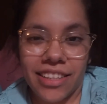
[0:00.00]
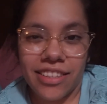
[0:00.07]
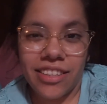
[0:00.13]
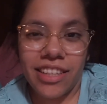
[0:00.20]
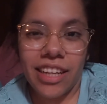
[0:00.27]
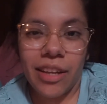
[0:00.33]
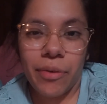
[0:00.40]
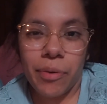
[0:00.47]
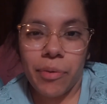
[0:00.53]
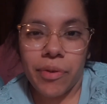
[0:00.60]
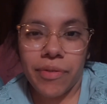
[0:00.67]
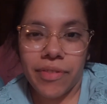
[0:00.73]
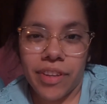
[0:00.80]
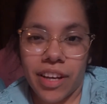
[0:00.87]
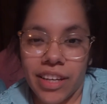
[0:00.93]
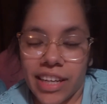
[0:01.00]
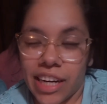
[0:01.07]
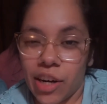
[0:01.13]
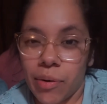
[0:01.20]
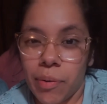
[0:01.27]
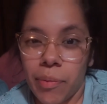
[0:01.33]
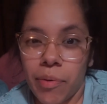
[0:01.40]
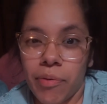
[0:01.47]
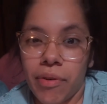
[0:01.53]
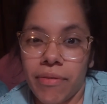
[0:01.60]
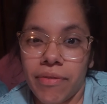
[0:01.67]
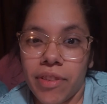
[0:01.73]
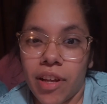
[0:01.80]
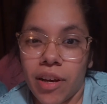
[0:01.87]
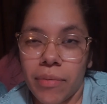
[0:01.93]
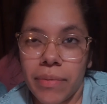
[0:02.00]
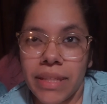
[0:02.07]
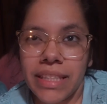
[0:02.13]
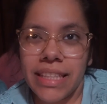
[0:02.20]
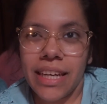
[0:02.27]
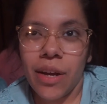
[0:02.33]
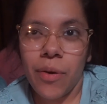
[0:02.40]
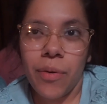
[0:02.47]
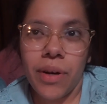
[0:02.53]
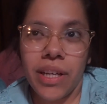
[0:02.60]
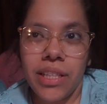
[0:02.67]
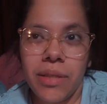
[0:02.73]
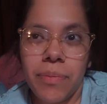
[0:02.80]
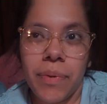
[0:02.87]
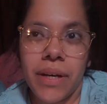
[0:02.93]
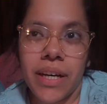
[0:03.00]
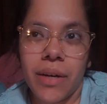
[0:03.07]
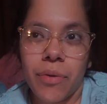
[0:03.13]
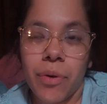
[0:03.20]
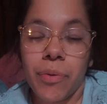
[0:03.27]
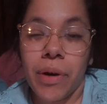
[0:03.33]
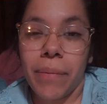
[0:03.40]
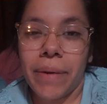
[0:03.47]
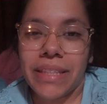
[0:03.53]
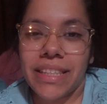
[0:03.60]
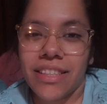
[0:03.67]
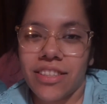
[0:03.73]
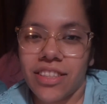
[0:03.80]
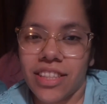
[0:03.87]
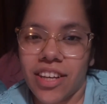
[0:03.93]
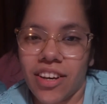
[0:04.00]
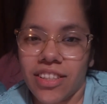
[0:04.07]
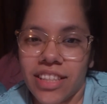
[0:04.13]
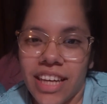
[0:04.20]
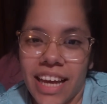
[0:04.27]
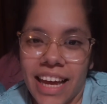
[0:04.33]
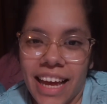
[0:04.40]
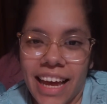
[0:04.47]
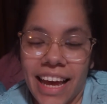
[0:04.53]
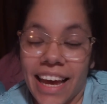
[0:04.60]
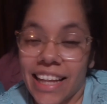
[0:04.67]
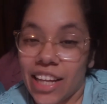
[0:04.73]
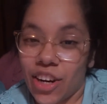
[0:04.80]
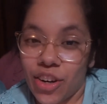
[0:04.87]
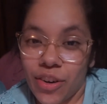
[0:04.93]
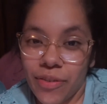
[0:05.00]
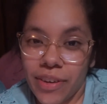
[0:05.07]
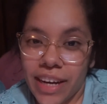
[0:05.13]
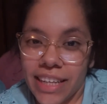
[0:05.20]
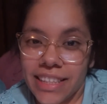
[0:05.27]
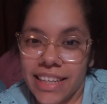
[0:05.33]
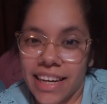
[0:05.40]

the other day that we were vlogging, I don't remember what Vlogmas Day it was, but we were at my sister's house, and I don't know if you guys